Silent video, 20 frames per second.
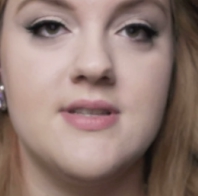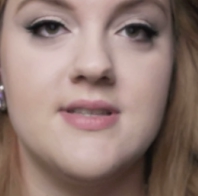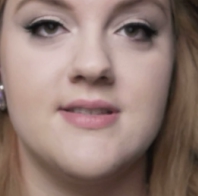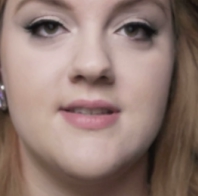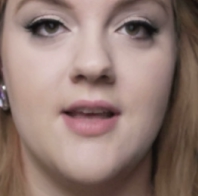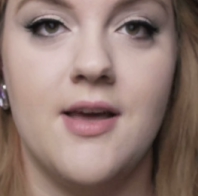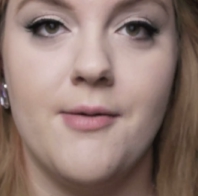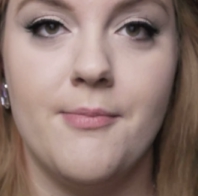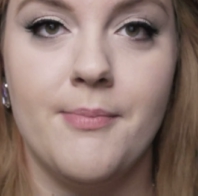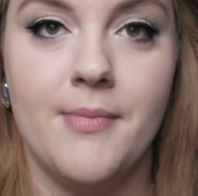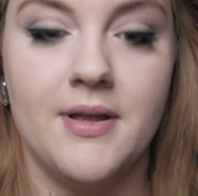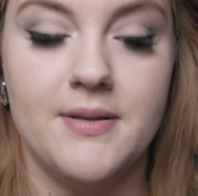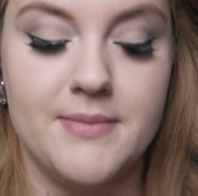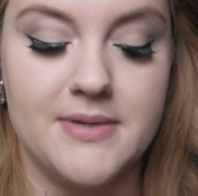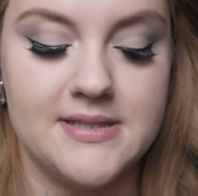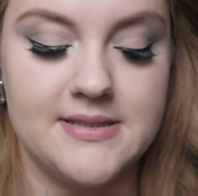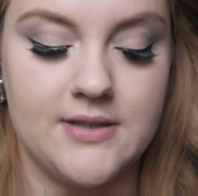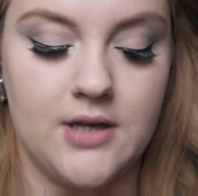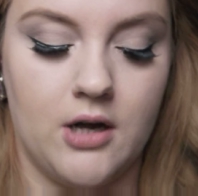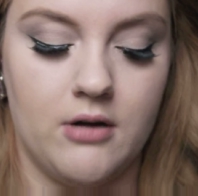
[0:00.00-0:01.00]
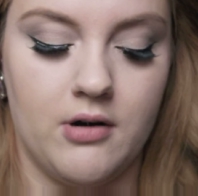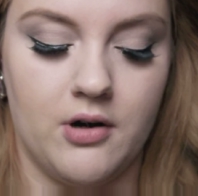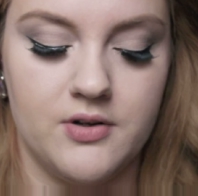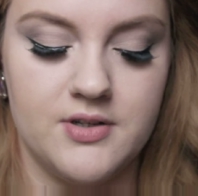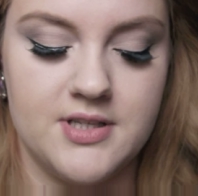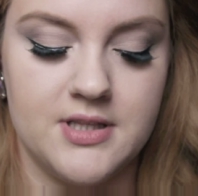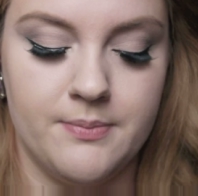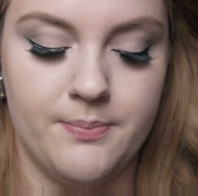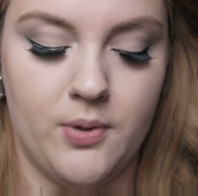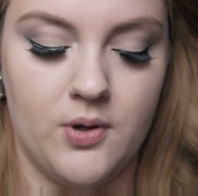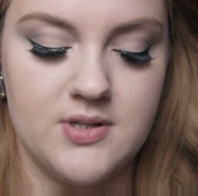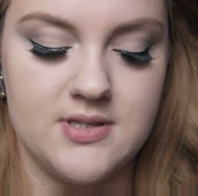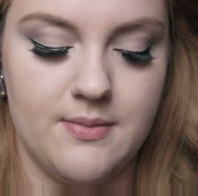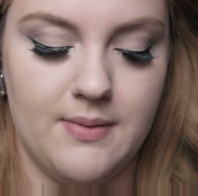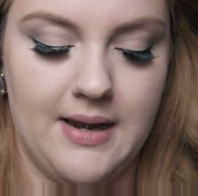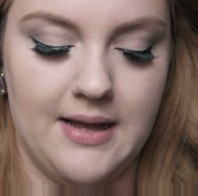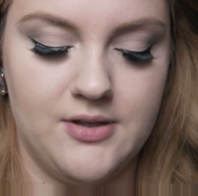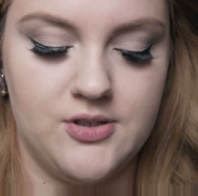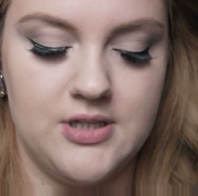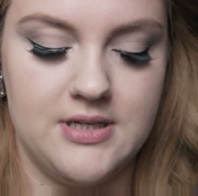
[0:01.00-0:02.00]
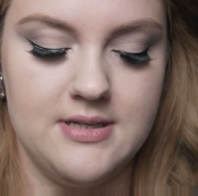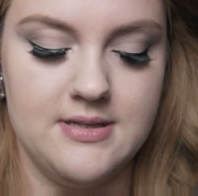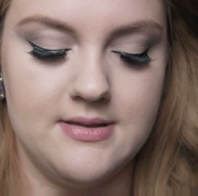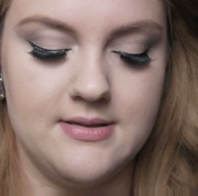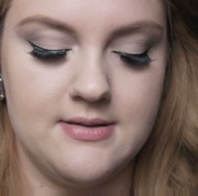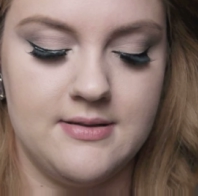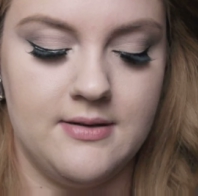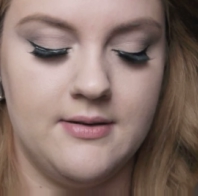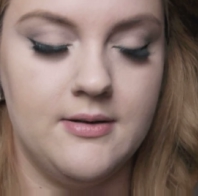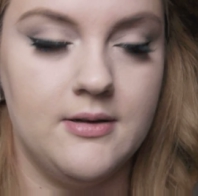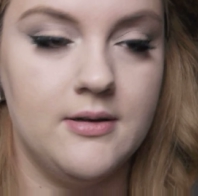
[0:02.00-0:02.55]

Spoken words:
some mascara onto the bottom lashes.